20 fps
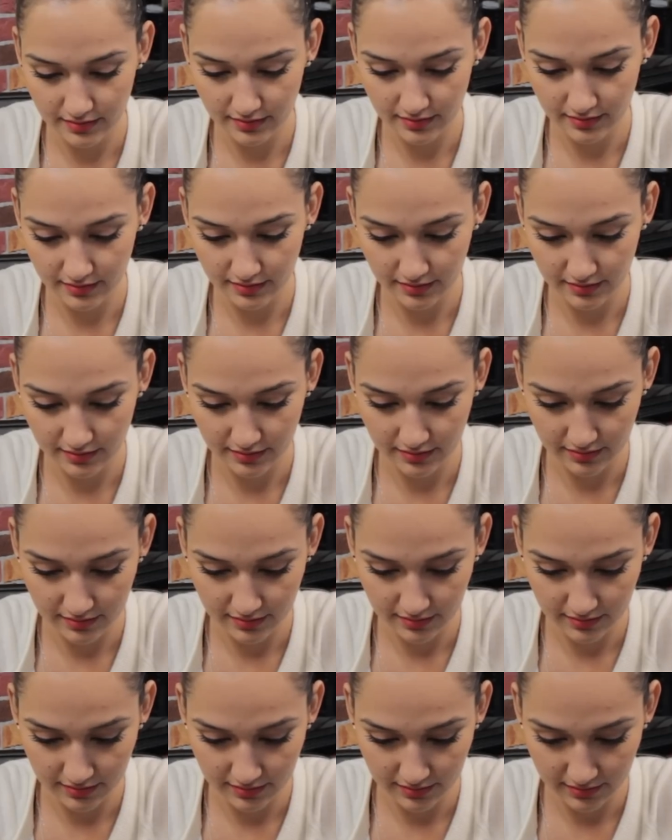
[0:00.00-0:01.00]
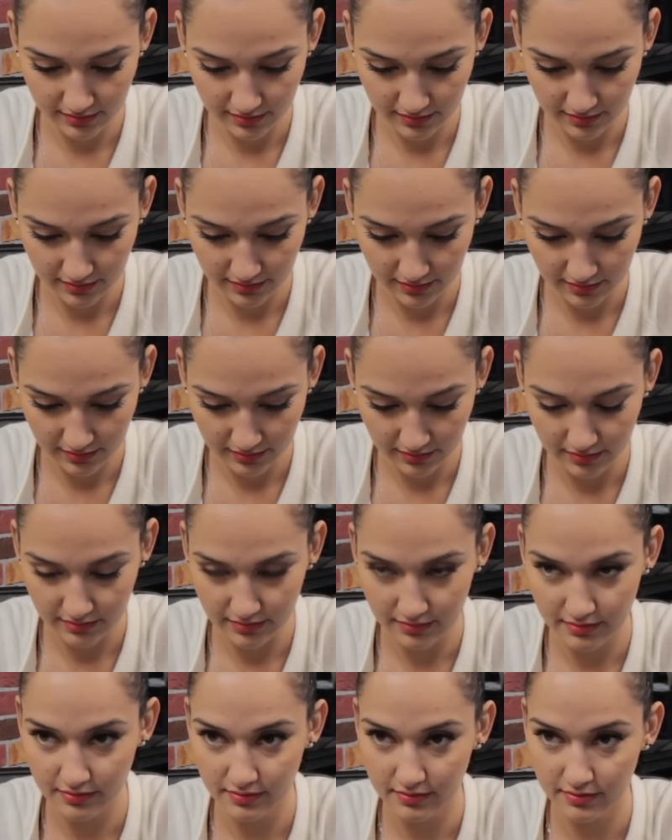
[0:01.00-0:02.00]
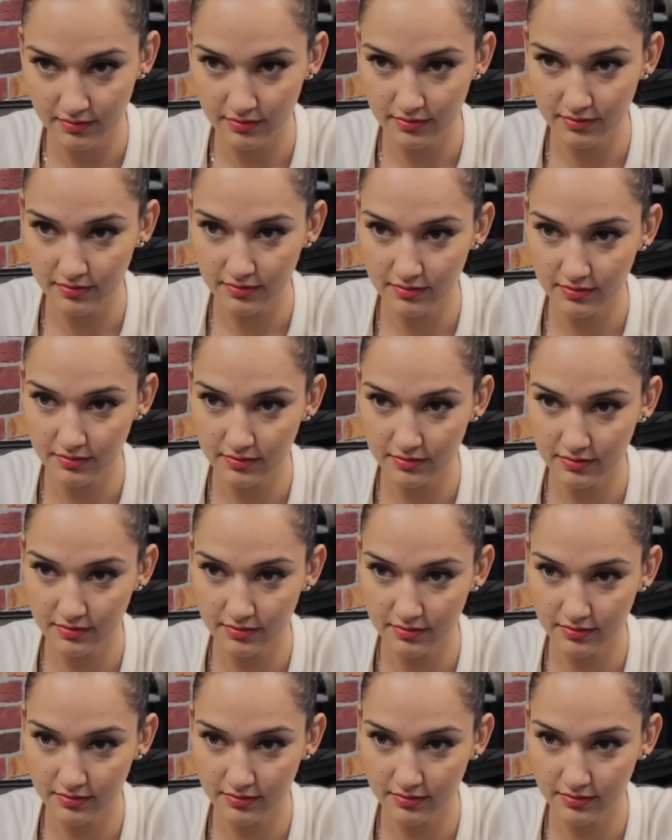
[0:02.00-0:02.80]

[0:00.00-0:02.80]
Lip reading: No words are spoken by the person on screen.